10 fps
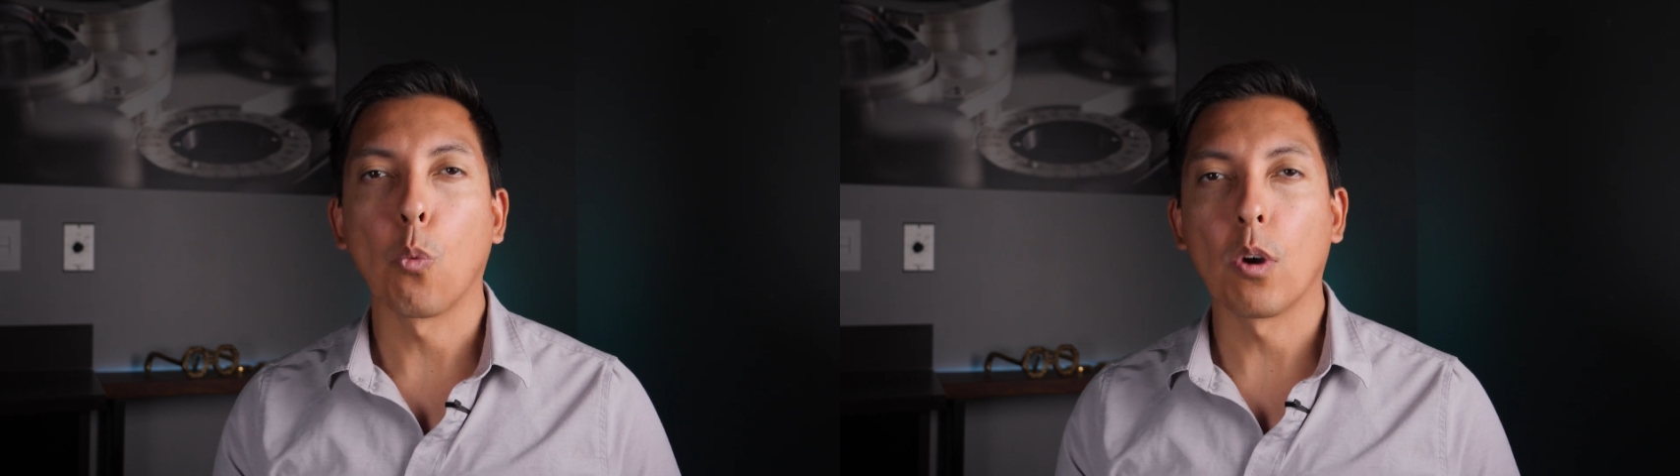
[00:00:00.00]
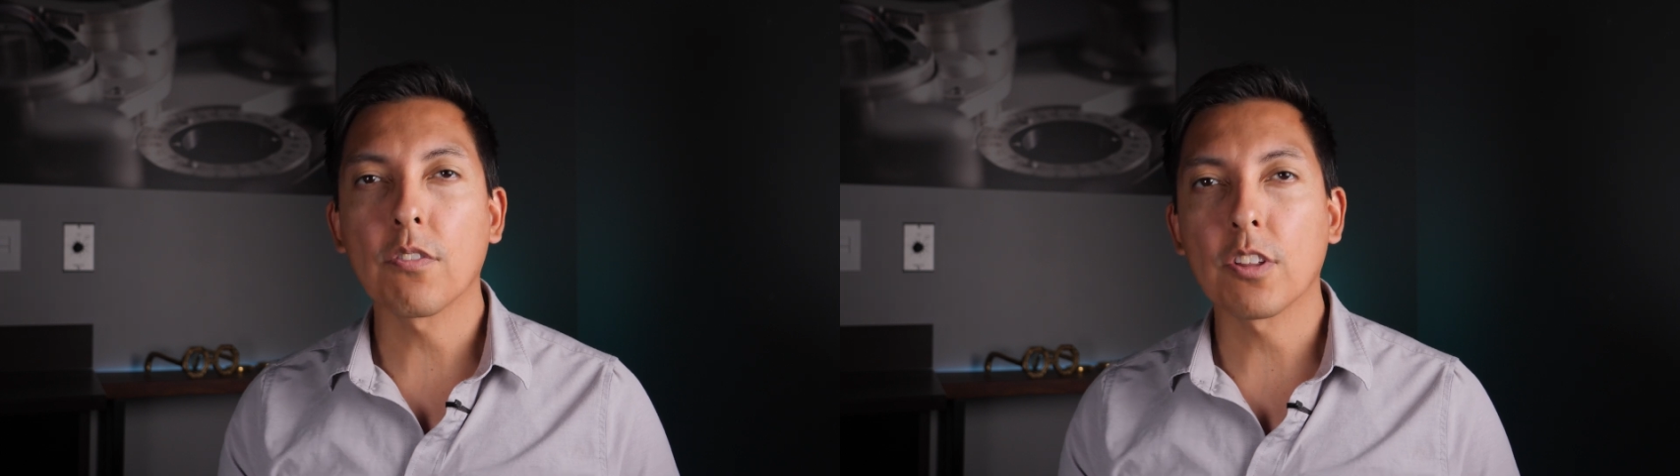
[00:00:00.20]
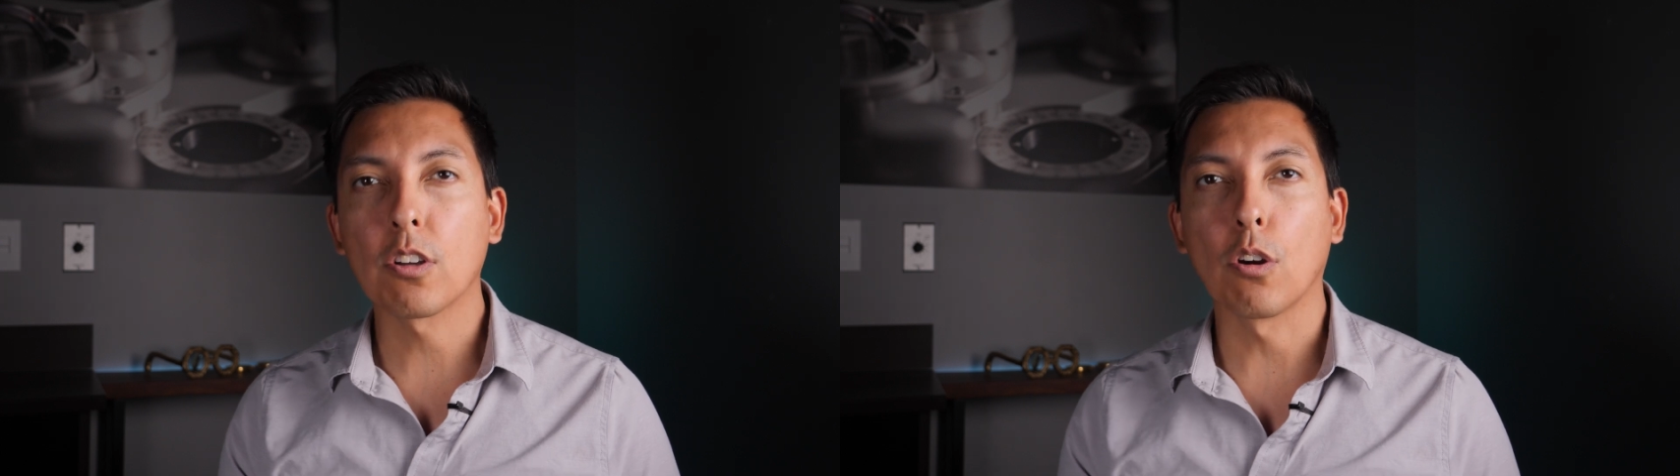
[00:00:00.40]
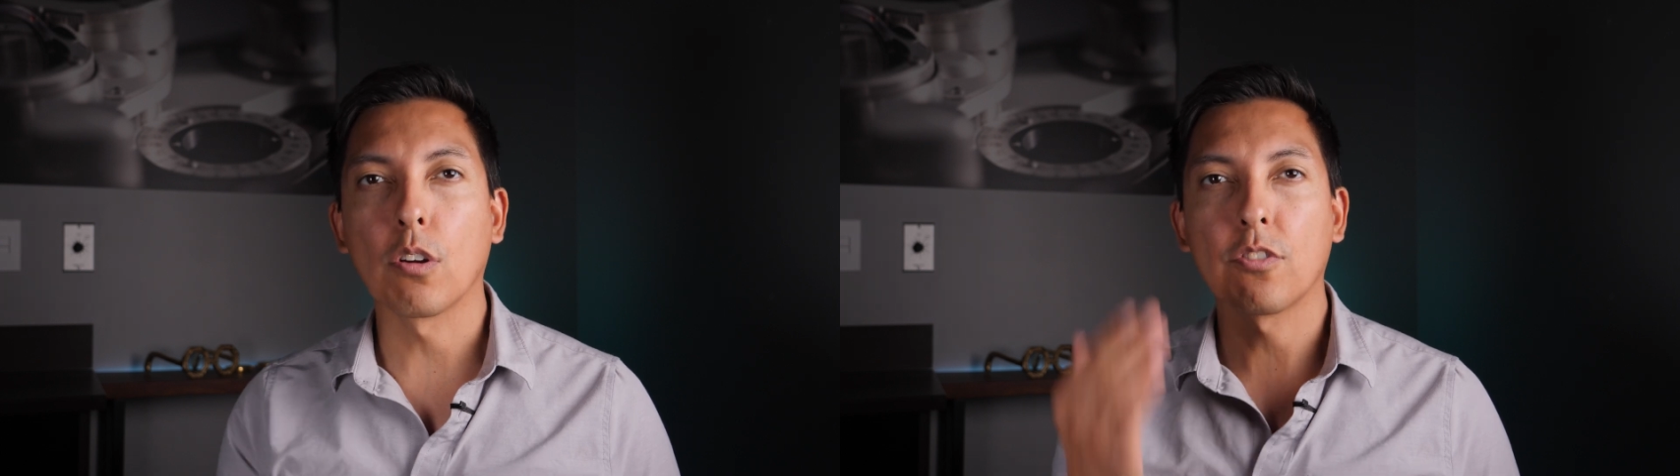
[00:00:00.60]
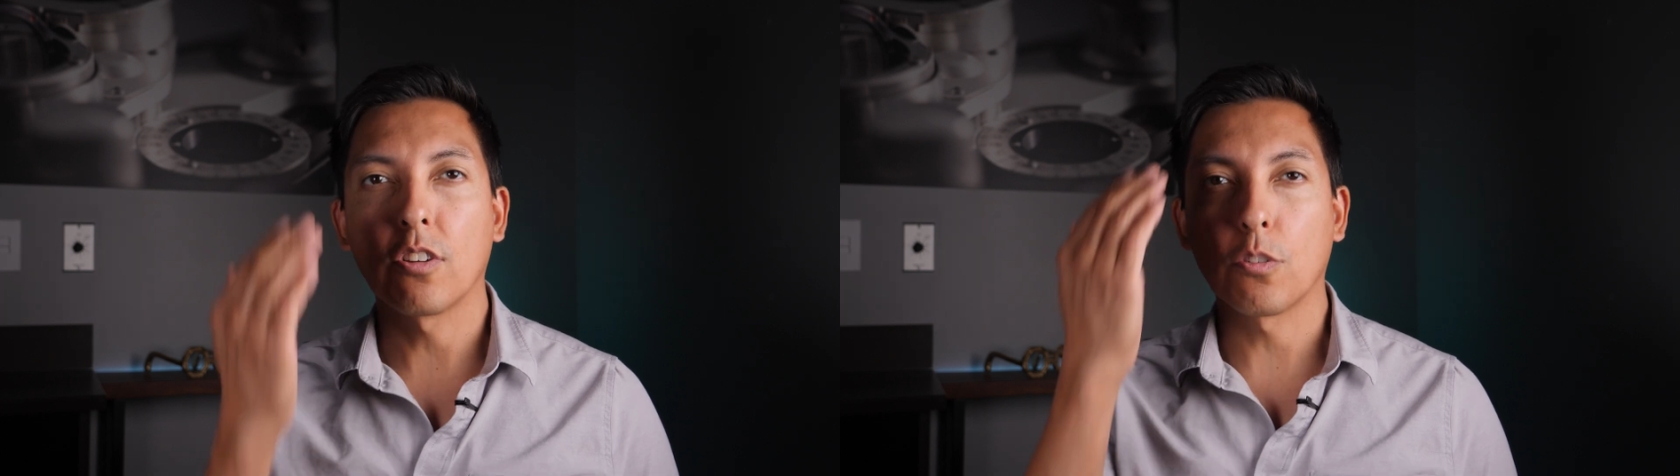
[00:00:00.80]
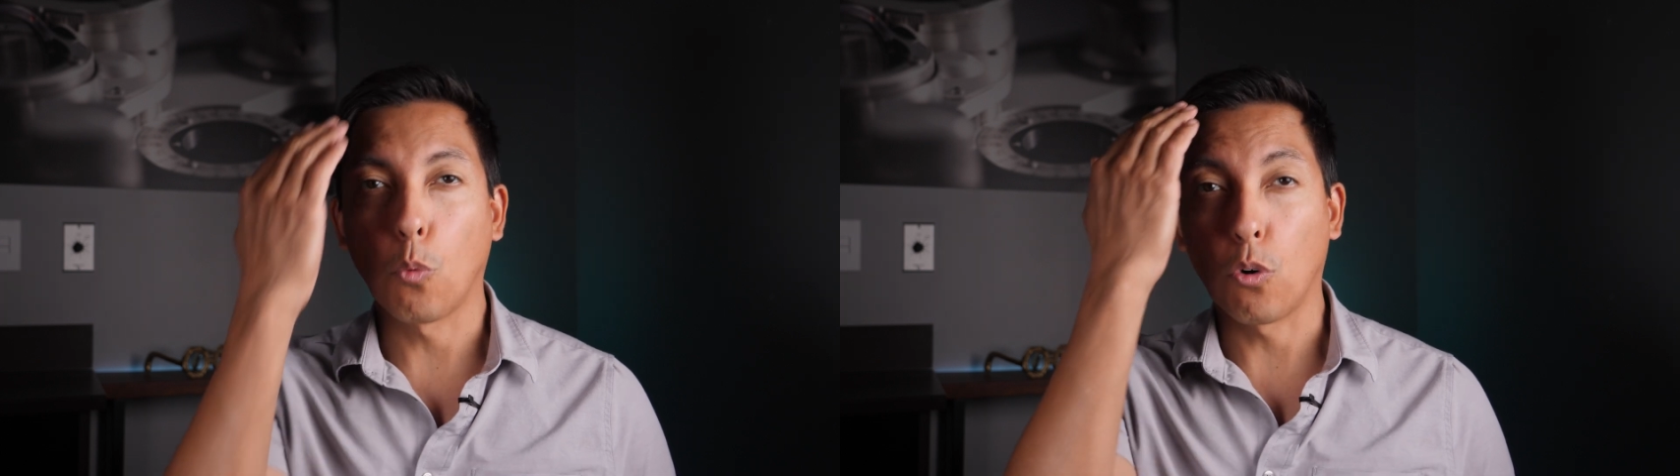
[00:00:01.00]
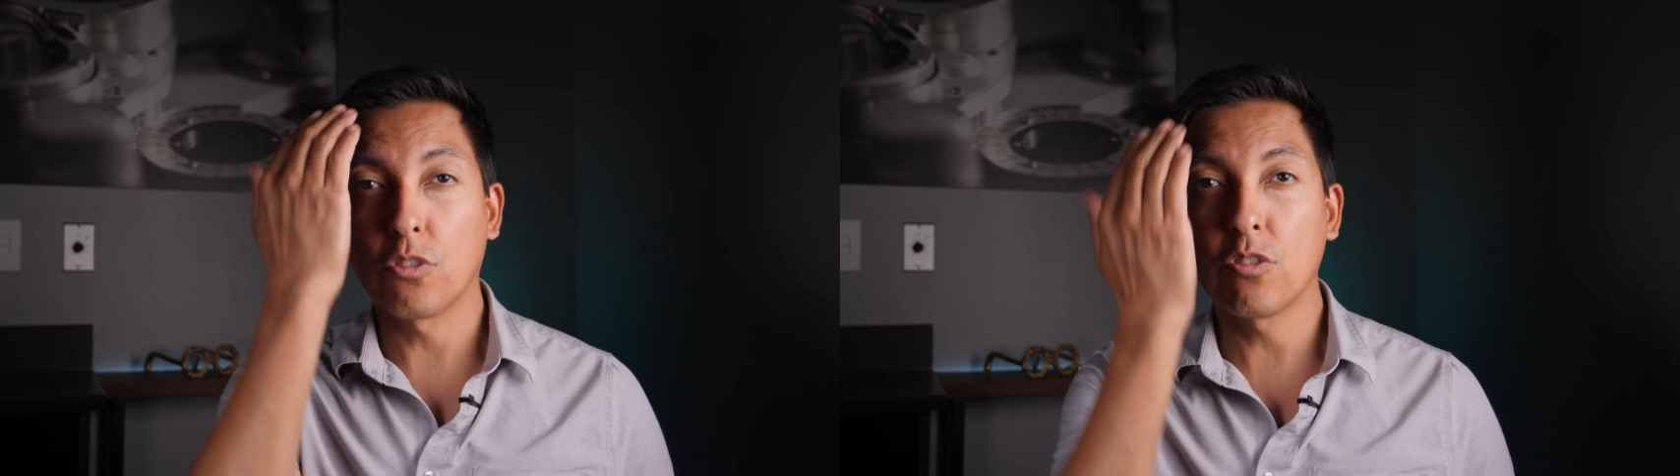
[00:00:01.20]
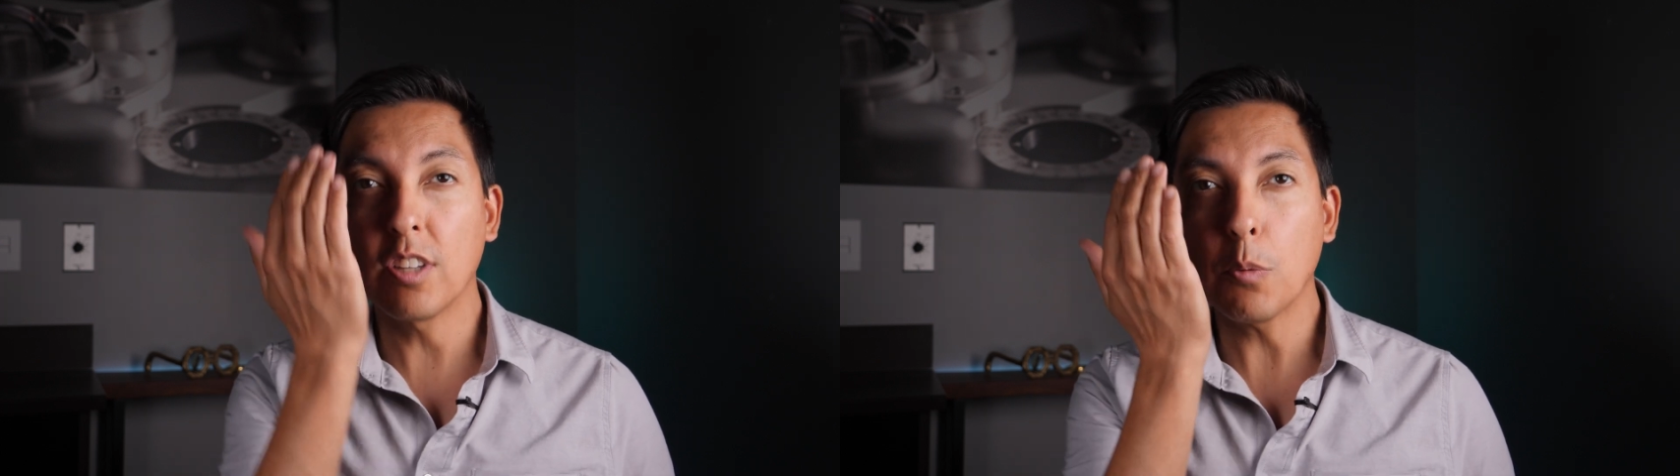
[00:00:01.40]
One of the curves is more
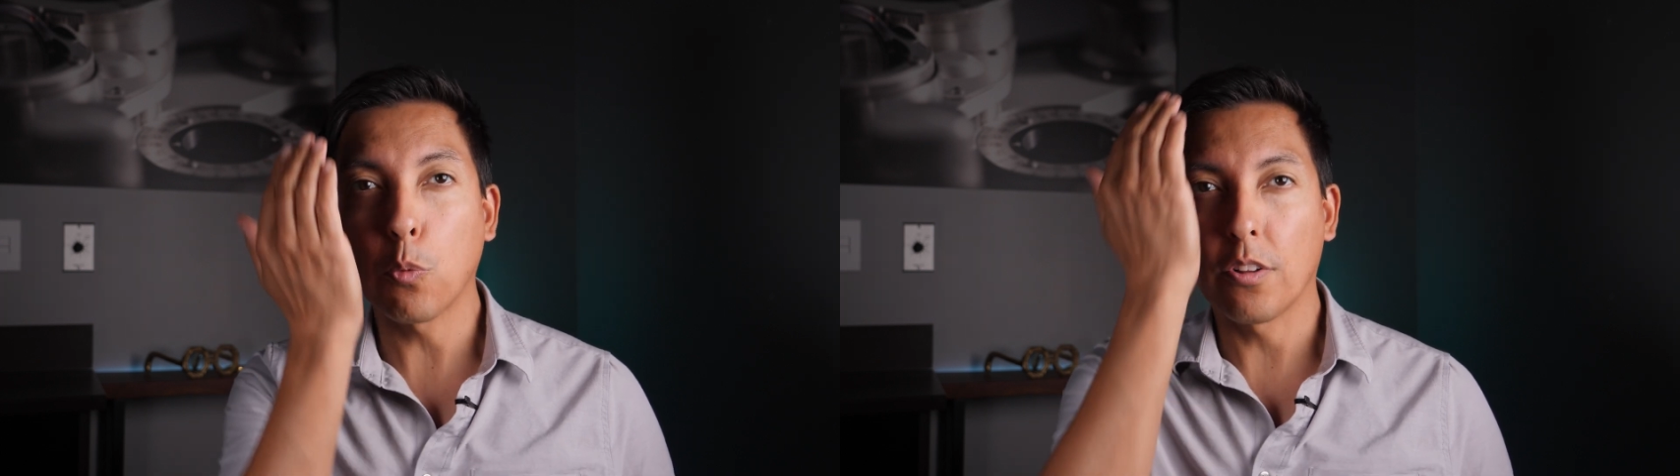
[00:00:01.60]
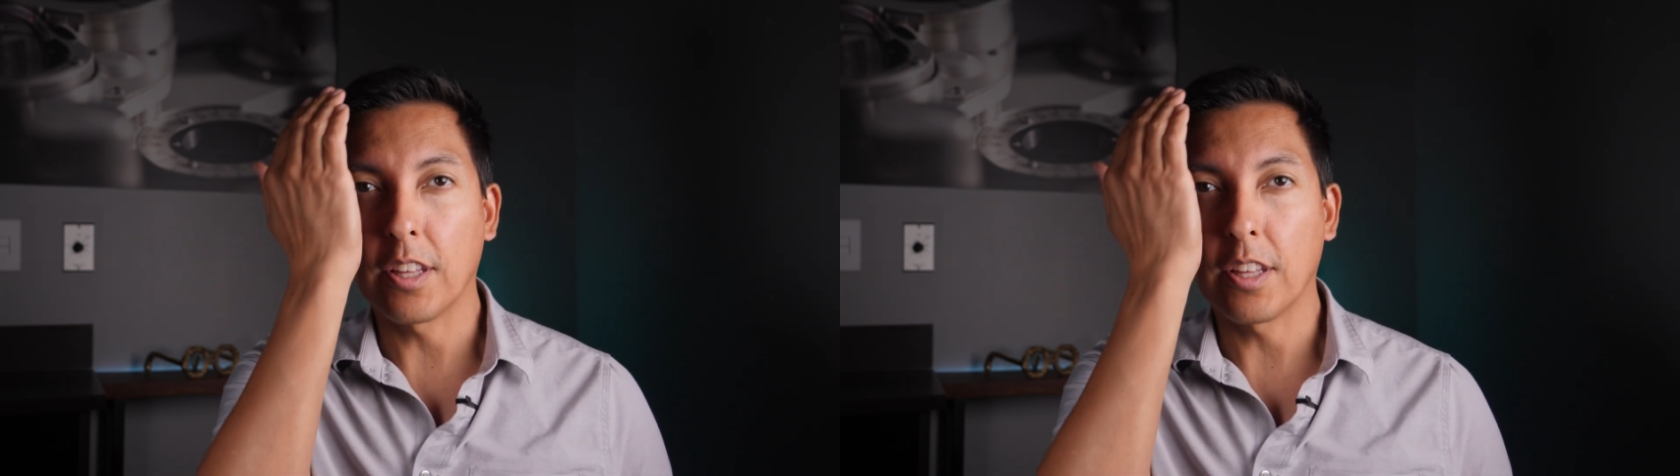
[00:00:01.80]
steep while